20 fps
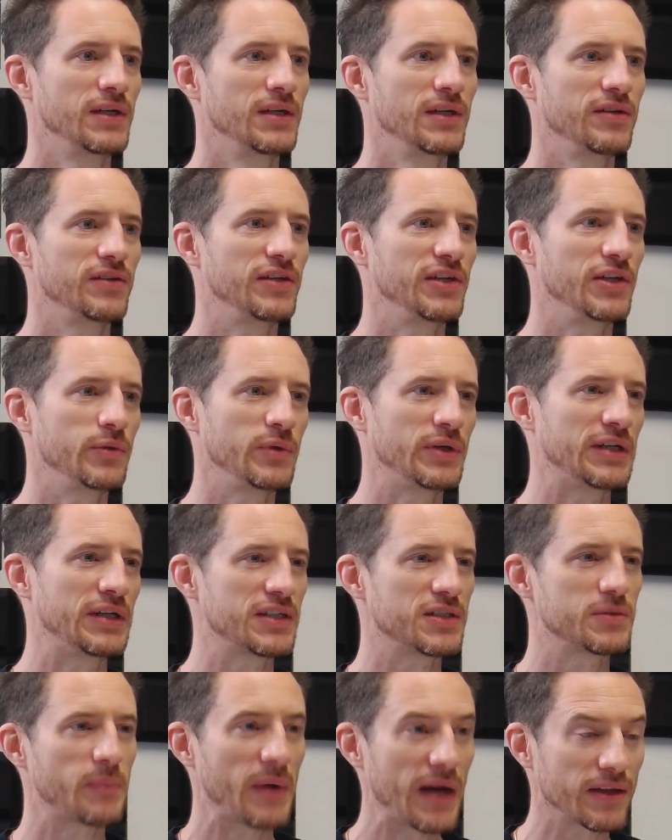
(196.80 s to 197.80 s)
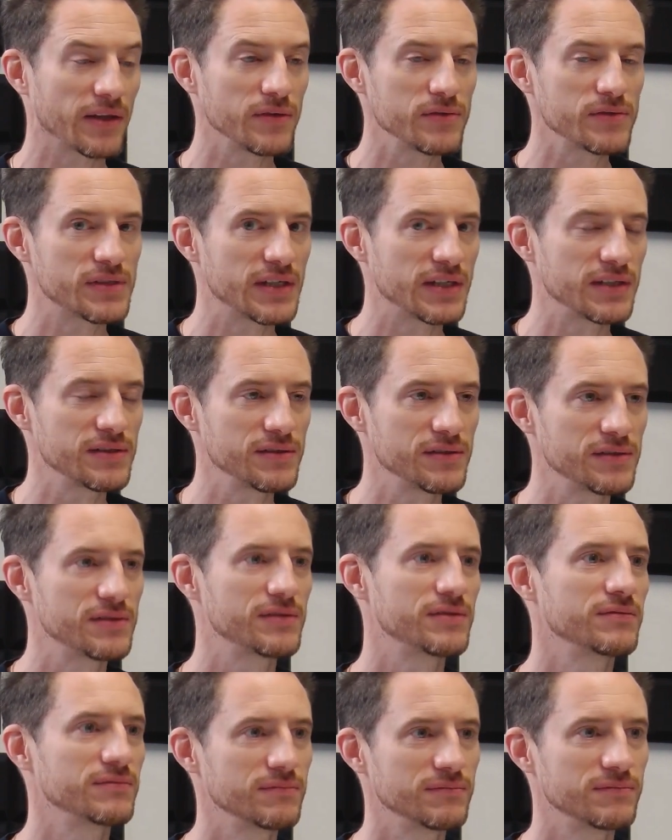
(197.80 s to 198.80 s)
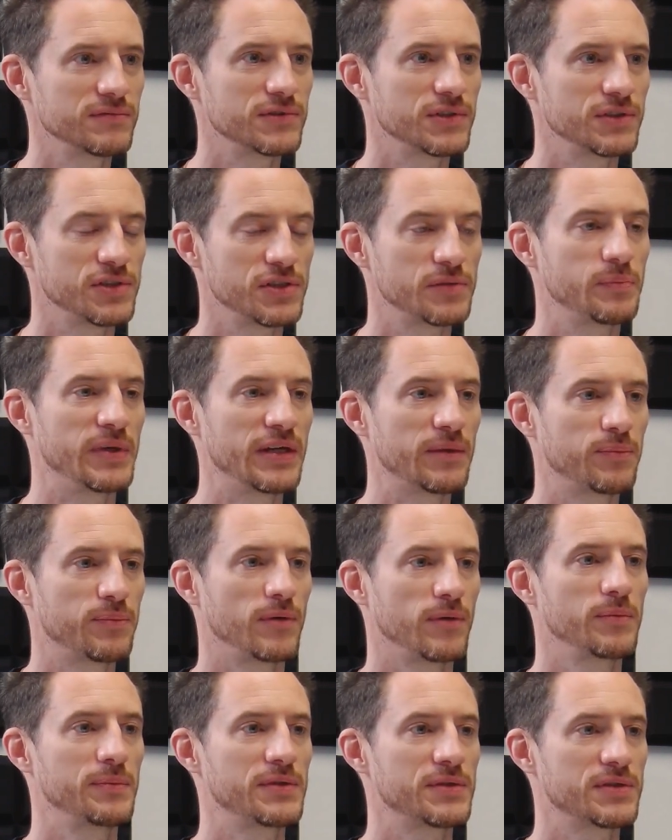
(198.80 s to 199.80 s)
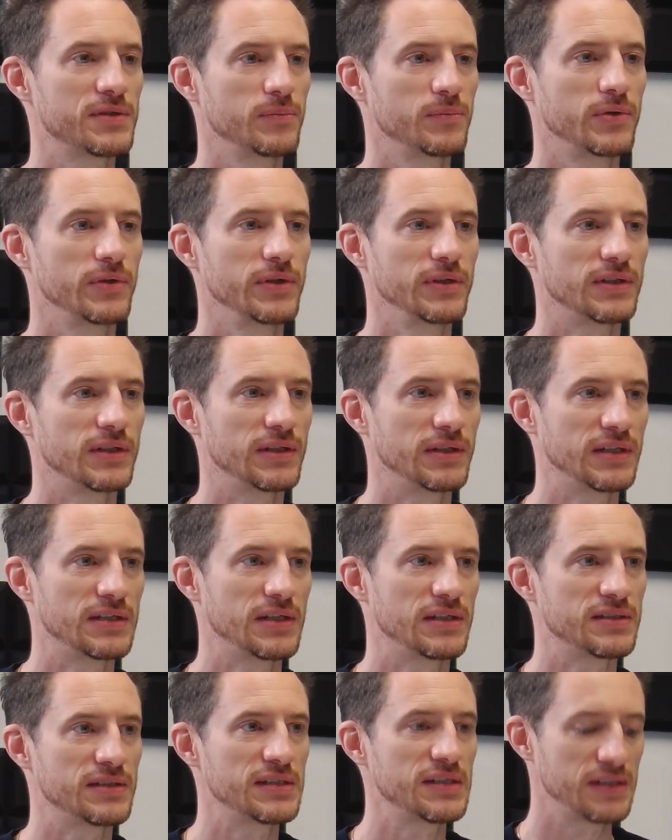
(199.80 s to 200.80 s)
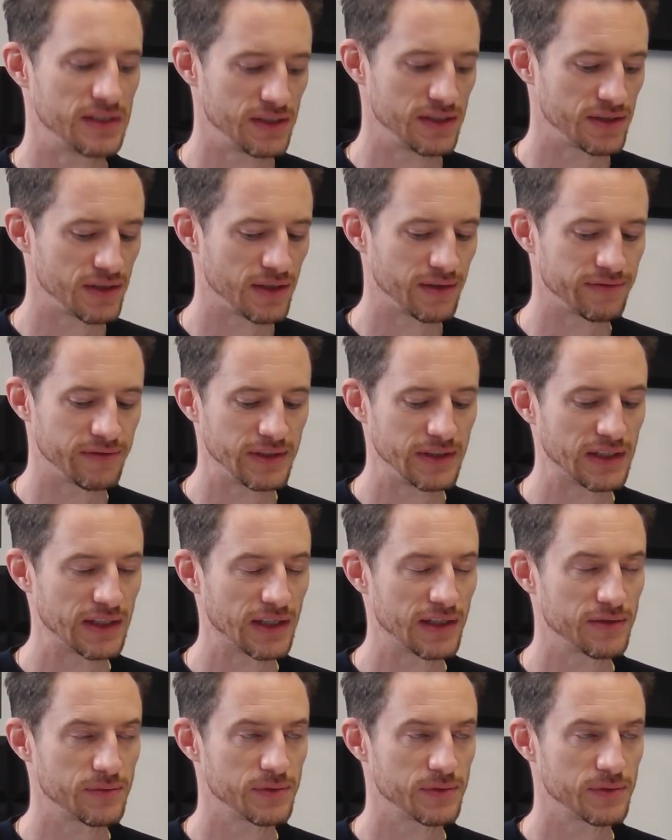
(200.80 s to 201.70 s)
that you would expect those things to just be a problem at some point? Like, is this discovery, I guess, we're